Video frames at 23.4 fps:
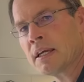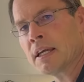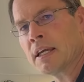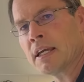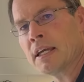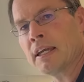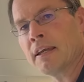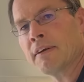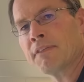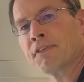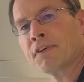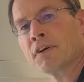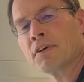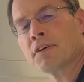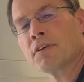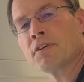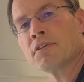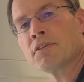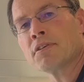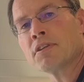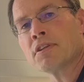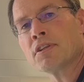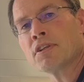If you're
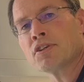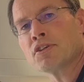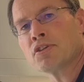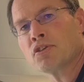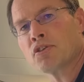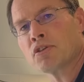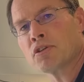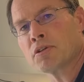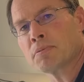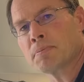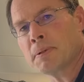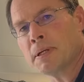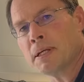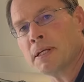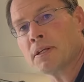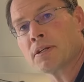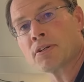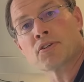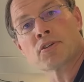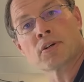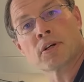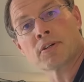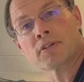using this USB to
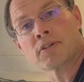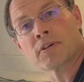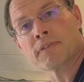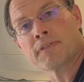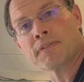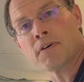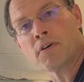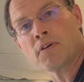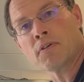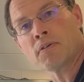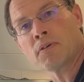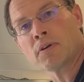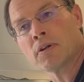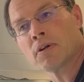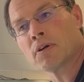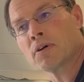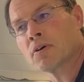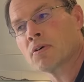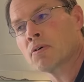charge your phone,